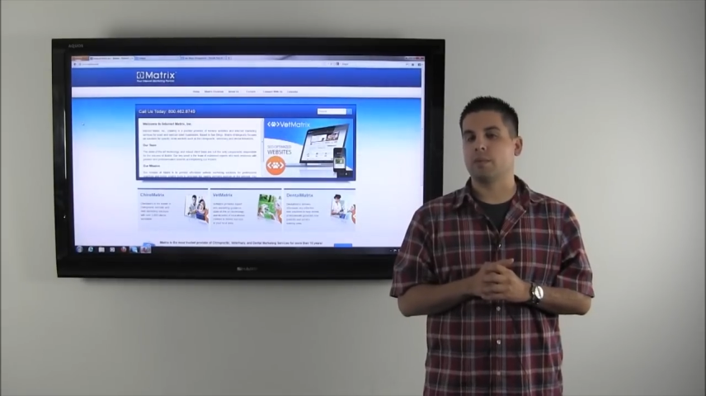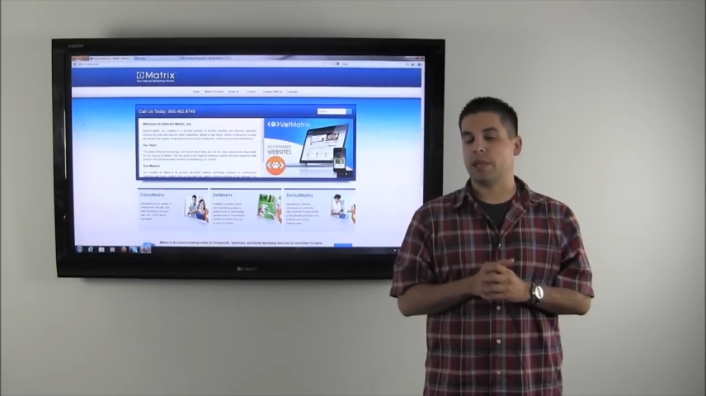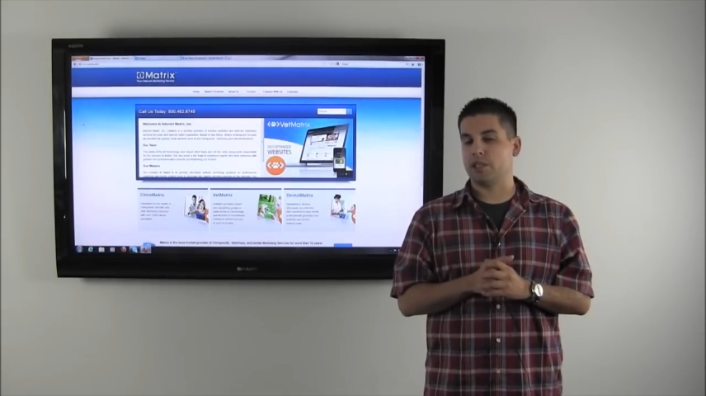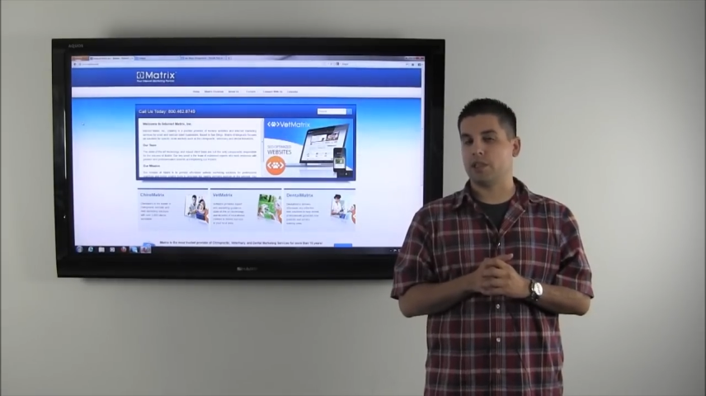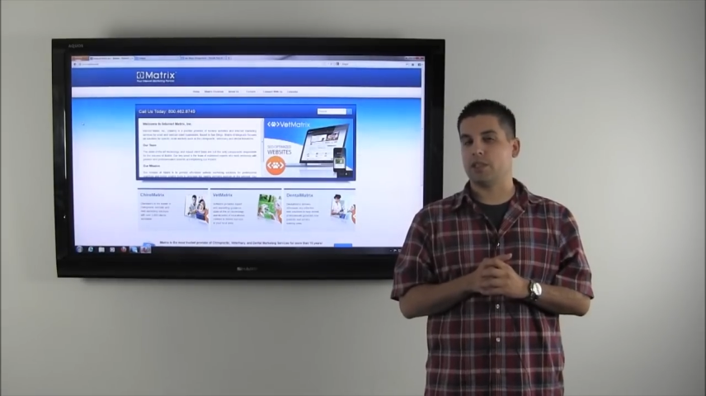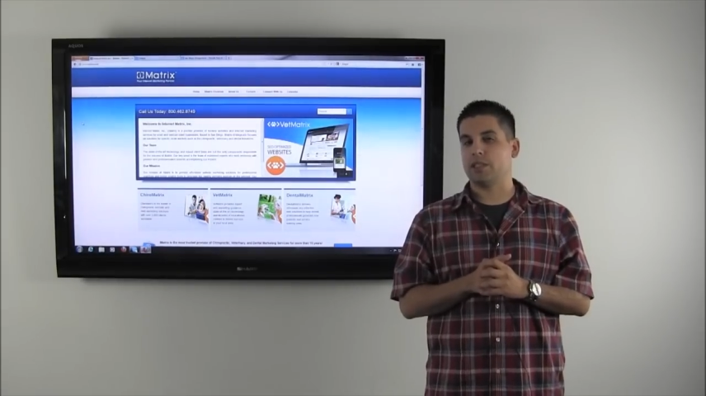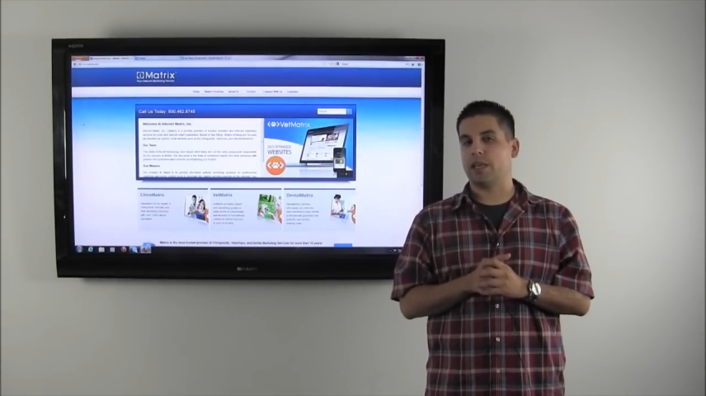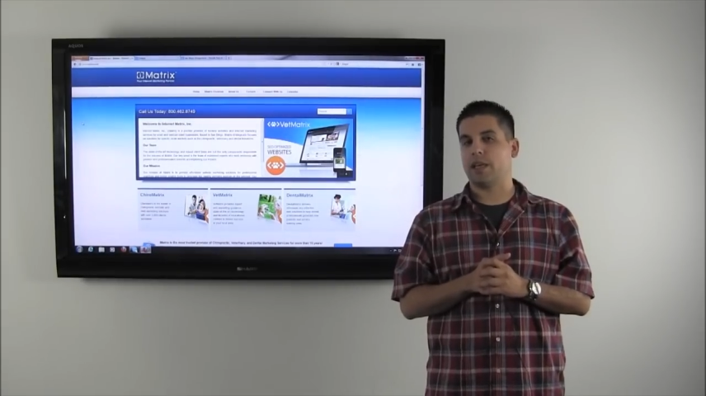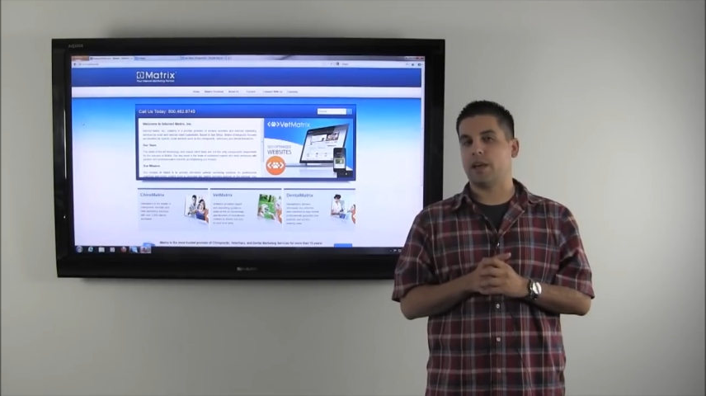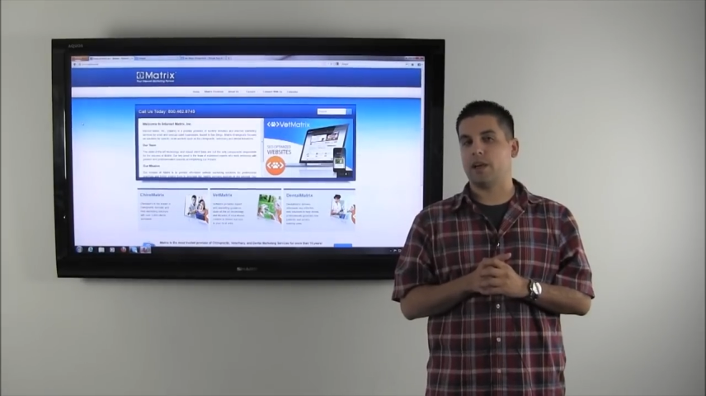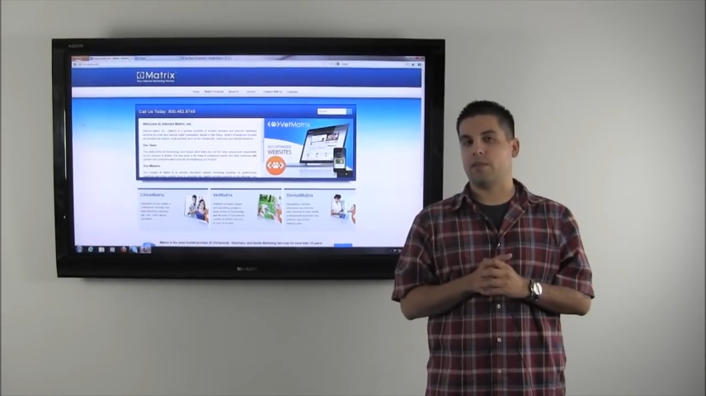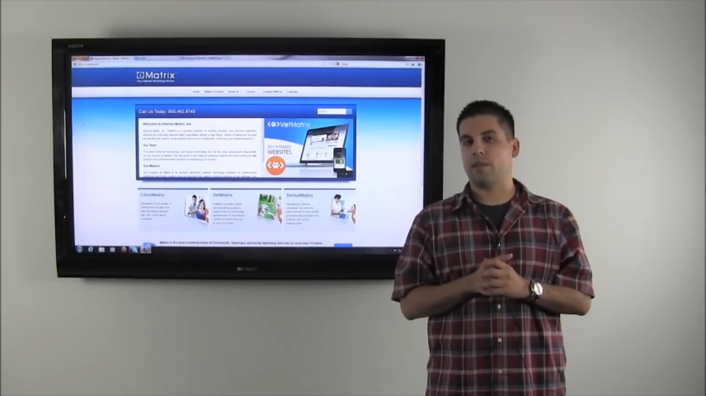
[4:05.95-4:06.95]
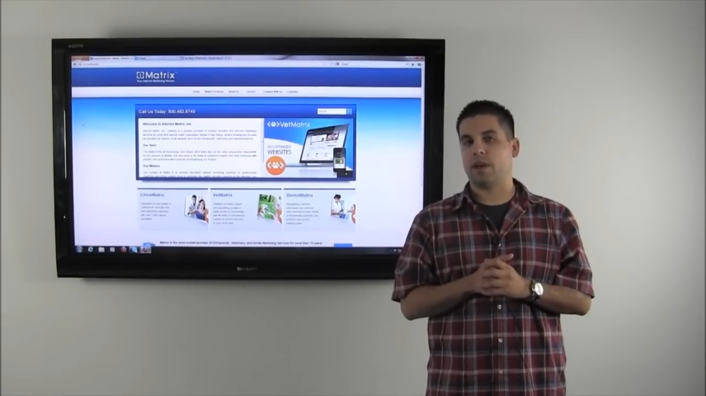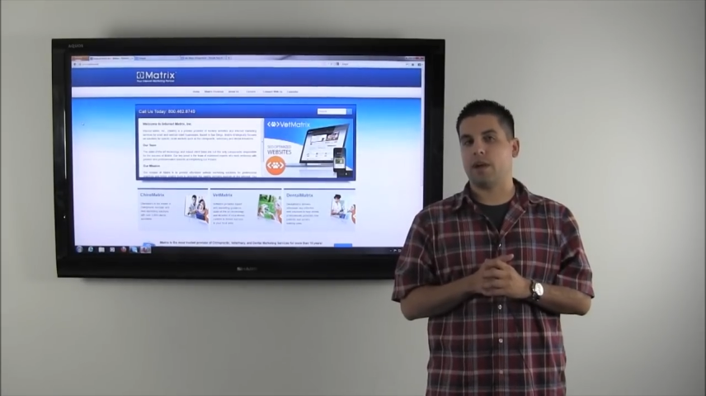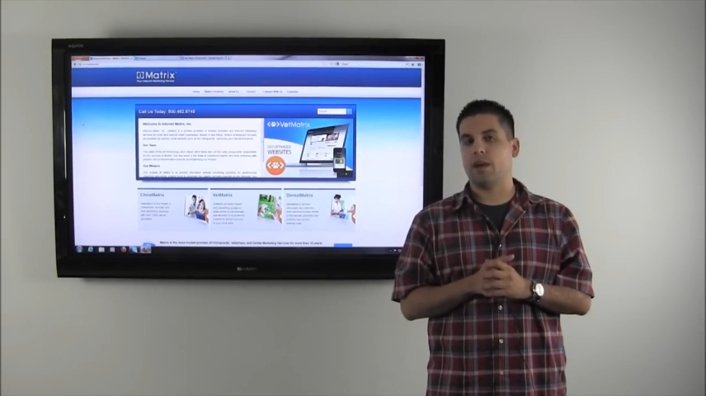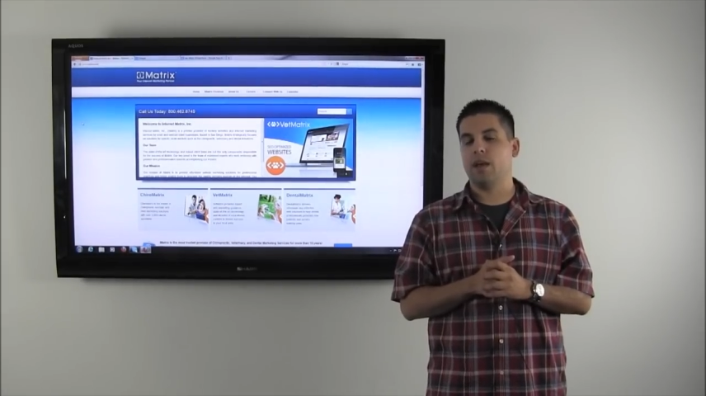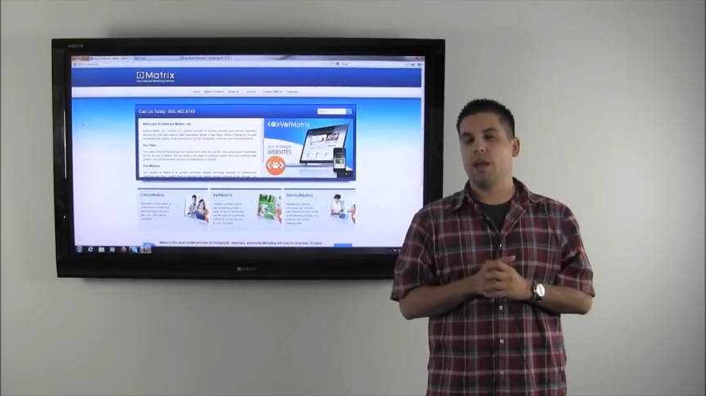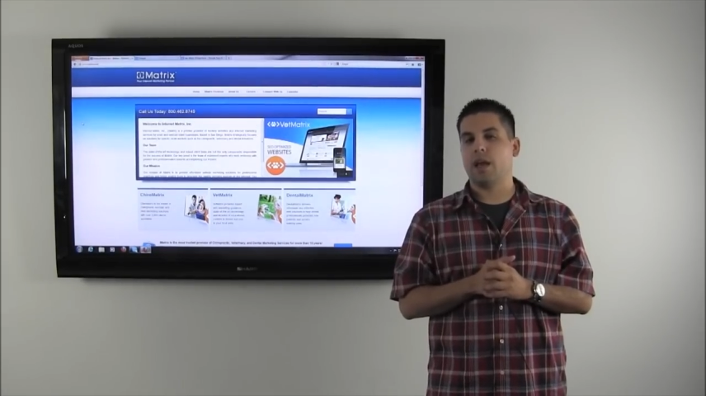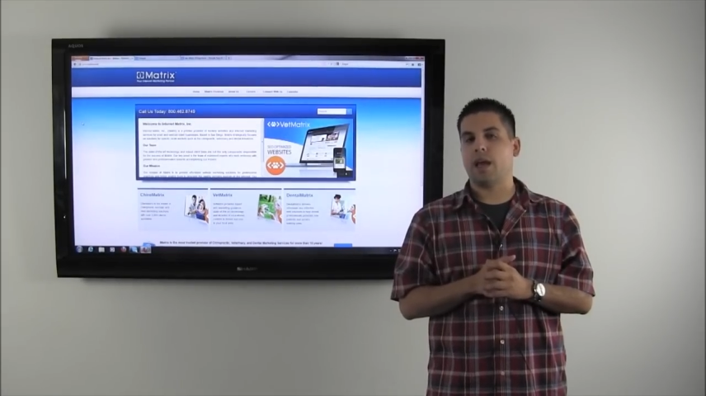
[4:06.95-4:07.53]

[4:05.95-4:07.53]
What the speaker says: We'll make sure to take care of you there